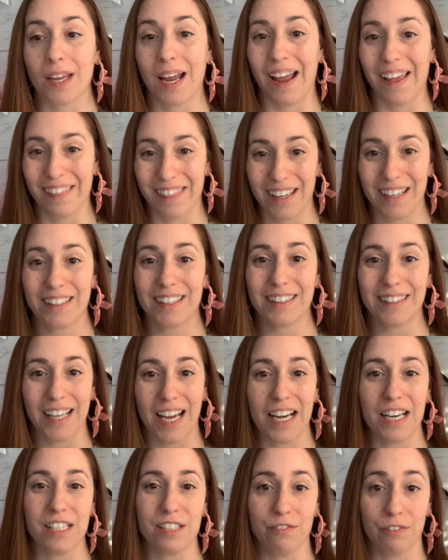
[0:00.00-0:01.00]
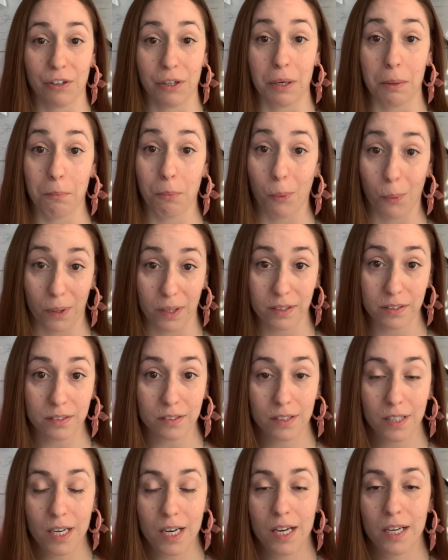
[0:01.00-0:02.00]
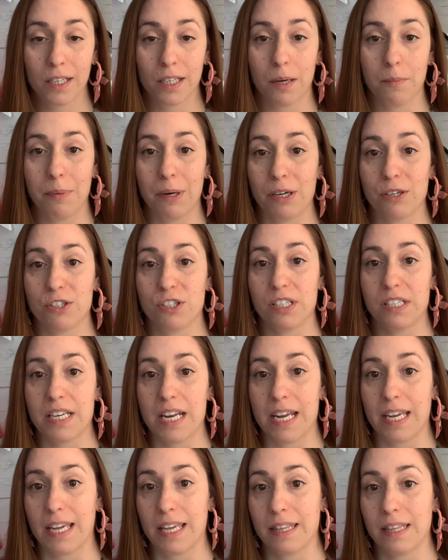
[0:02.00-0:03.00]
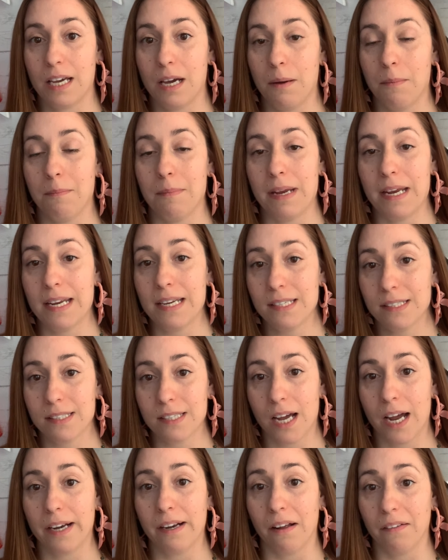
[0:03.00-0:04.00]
I think that is very important compared to taking them inside,